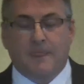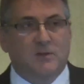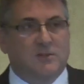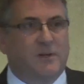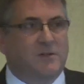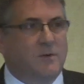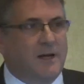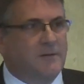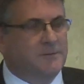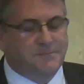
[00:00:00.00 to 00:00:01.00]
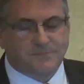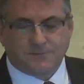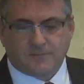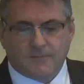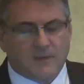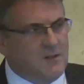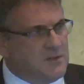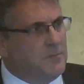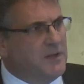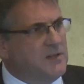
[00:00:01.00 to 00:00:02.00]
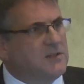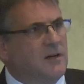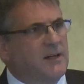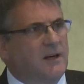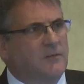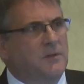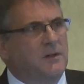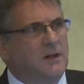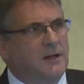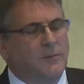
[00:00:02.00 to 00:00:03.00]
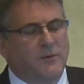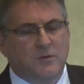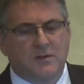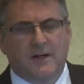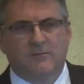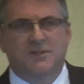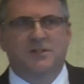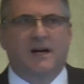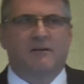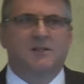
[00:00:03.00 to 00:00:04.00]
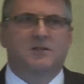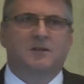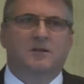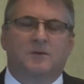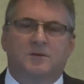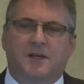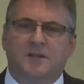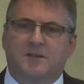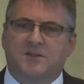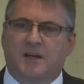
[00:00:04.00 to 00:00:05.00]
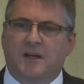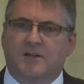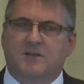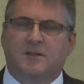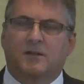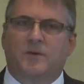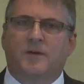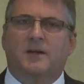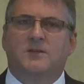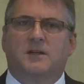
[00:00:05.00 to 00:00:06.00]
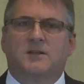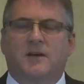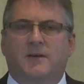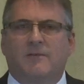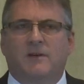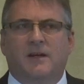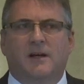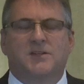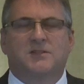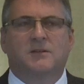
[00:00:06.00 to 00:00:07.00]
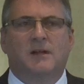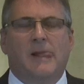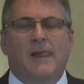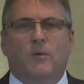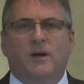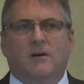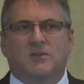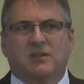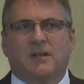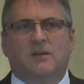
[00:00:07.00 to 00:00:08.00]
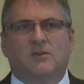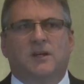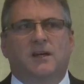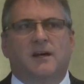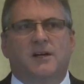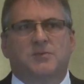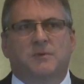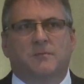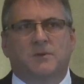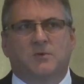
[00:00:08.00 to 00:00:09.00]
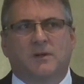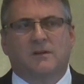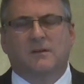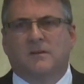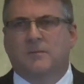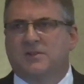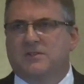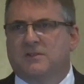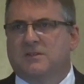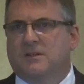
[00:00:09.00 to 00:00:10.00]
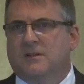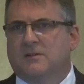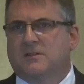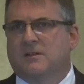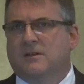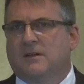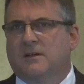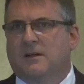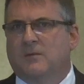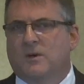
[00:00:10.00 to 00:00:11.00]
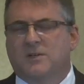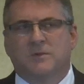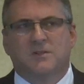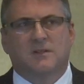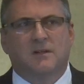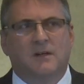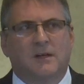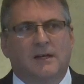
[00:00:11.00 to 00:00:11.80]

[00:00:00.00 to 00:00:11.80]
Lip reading: So we do have somebody inside government. We also had Richard Harrington, who attended Cenex. You know, he's heavily engaged. So we are seeing good engagement between the ministers in Westminster